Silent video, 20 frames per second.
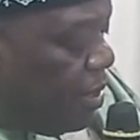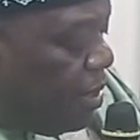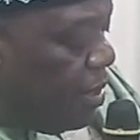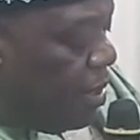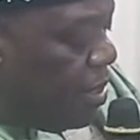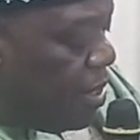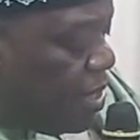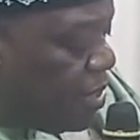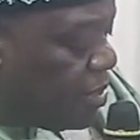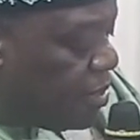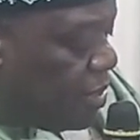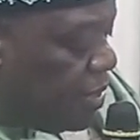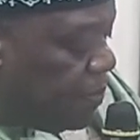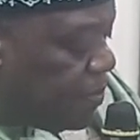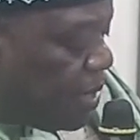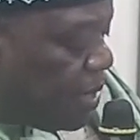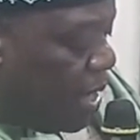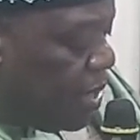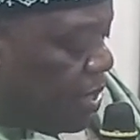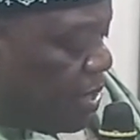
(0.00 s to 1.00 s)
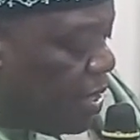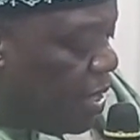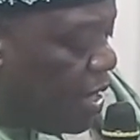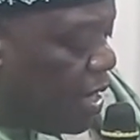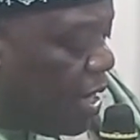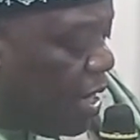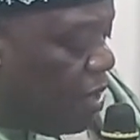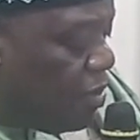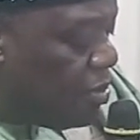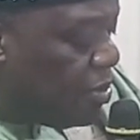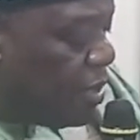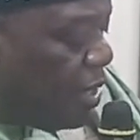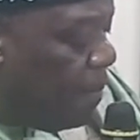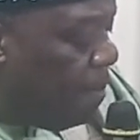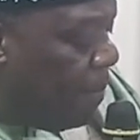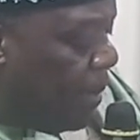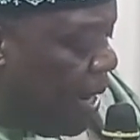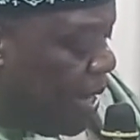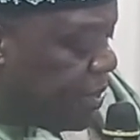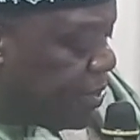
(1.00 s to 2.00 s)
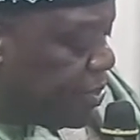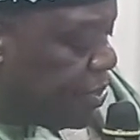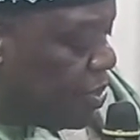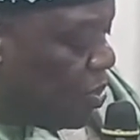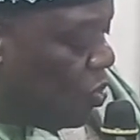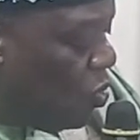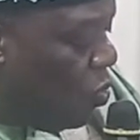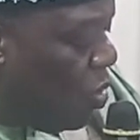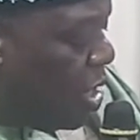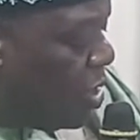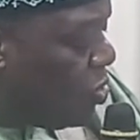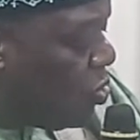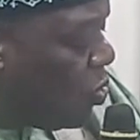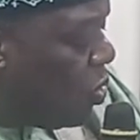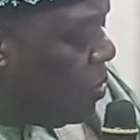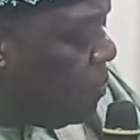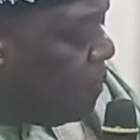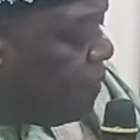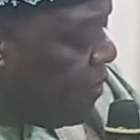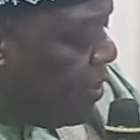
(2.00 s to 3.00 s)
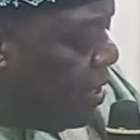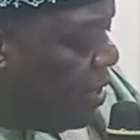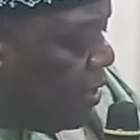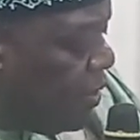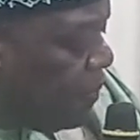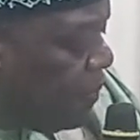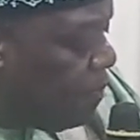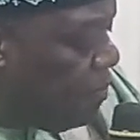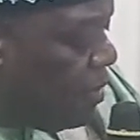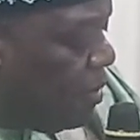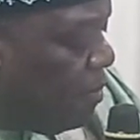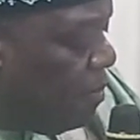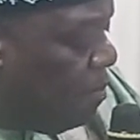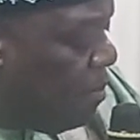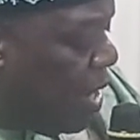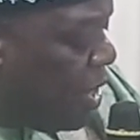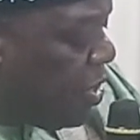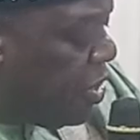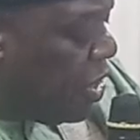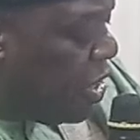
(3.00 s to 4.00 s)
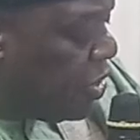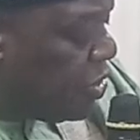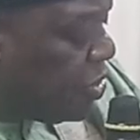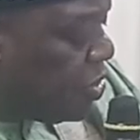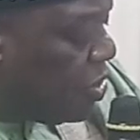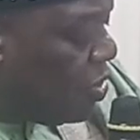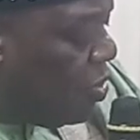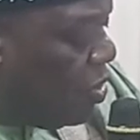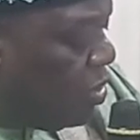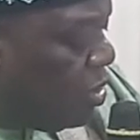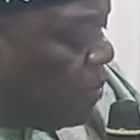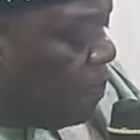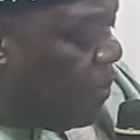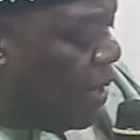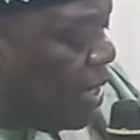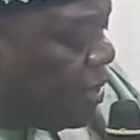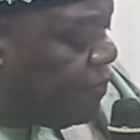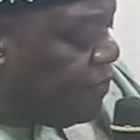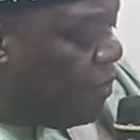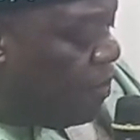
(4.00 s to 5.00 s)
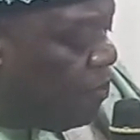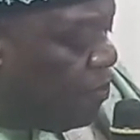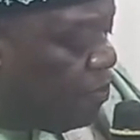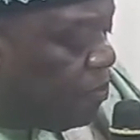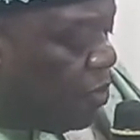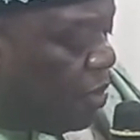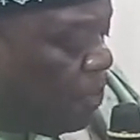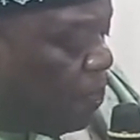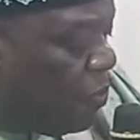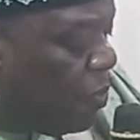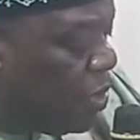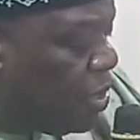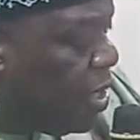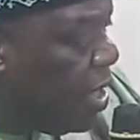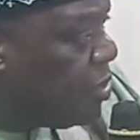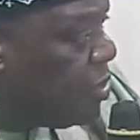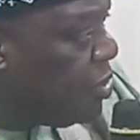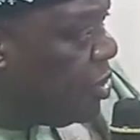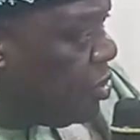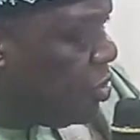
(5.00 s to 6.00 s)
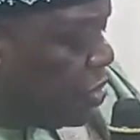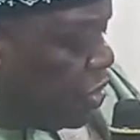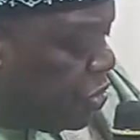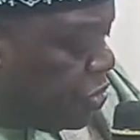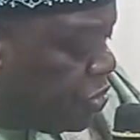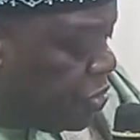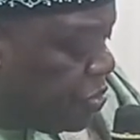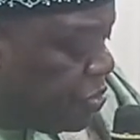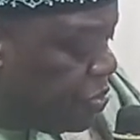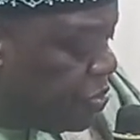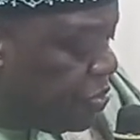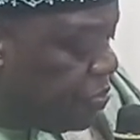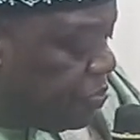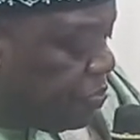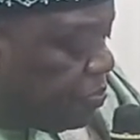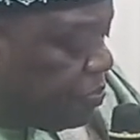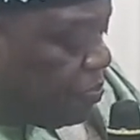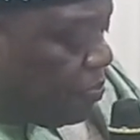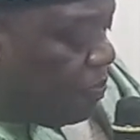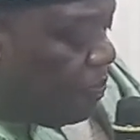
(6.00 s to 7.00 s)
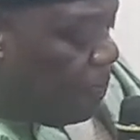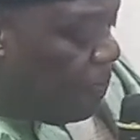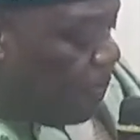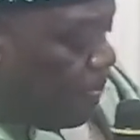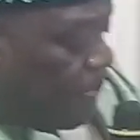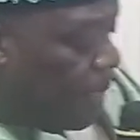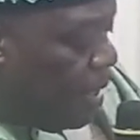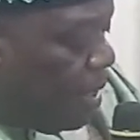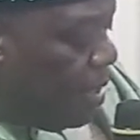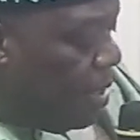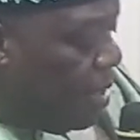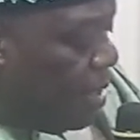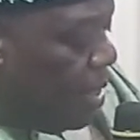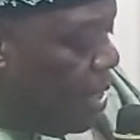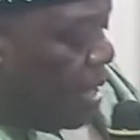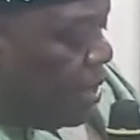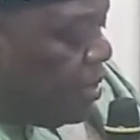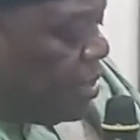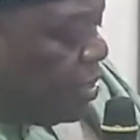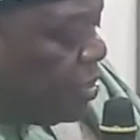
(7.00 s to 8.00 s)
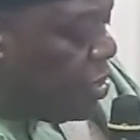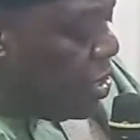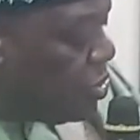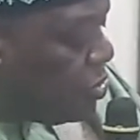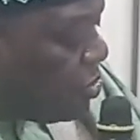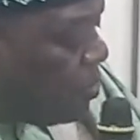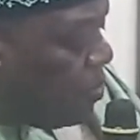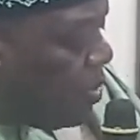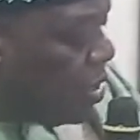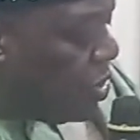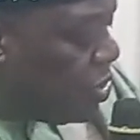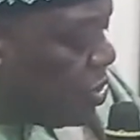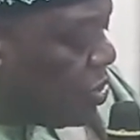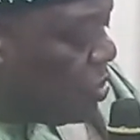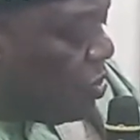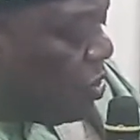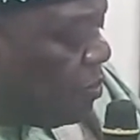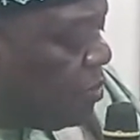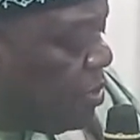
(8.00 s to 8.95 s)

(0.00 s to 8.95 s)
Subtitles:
Electives and counter blasts were thrown freely by guests on the platform of broadcast stations at the detriment of